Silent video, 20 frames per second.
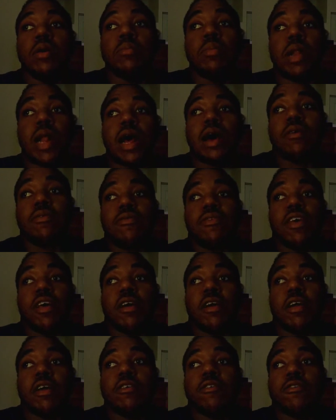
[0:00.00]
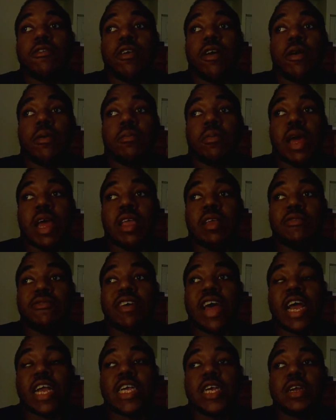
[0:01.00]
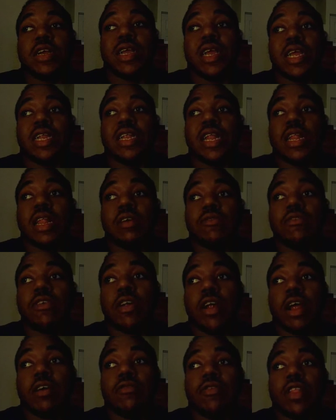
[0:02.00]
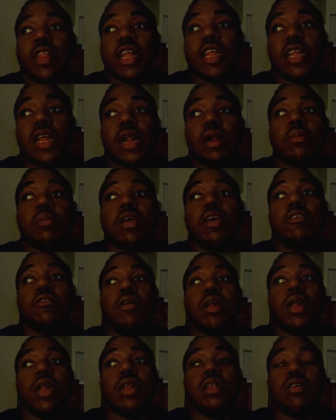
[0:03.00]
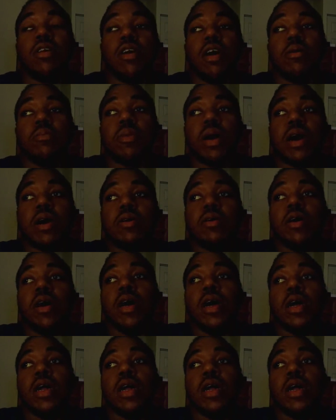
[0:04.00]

But I feel if a manufacturer can deliver everything that I'm getting ready to talk about,